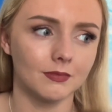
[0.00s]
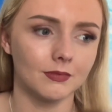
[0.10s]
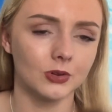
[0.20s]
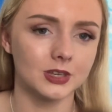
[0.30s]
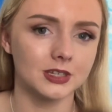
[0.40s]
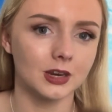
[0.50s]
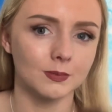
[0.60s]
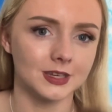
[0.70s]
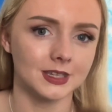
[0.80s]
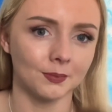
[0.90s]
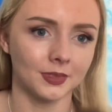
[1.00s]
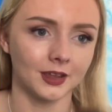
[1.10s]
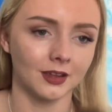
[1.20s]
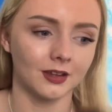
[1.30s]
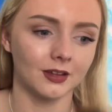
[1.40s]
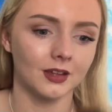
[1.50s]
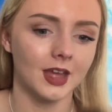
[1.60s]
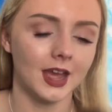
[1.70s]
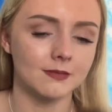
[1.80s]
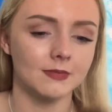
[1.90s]
or there's gonna be something
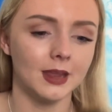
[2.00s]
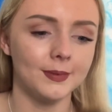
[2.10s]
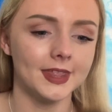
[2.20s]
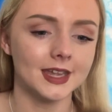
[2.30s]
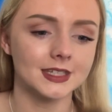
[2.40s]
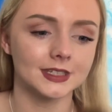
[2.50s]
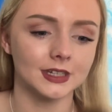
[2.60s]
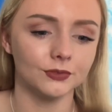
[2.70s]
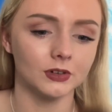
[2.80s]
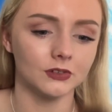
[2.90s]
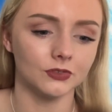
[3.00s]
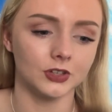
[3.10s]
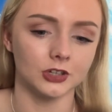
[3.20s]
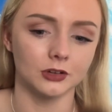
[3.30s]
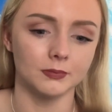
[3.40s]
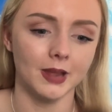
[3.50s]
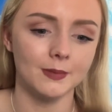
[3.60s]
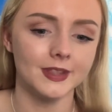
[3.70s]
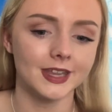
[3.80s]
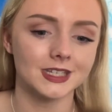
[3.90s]
and maybe that's different for you.
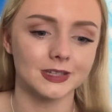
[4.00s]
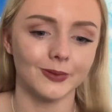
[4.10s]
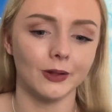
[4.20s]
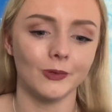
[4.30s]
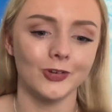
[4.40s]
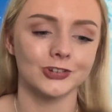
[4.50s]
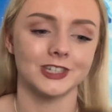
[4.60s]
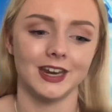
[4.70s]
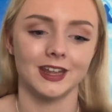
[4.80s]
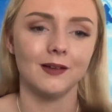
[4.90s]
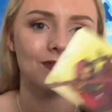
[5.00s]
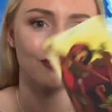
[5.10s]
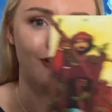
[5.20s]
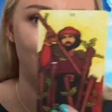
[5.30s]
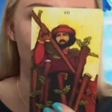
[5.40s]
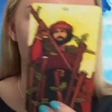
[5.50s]
Maybe that's as well what you're standing up for.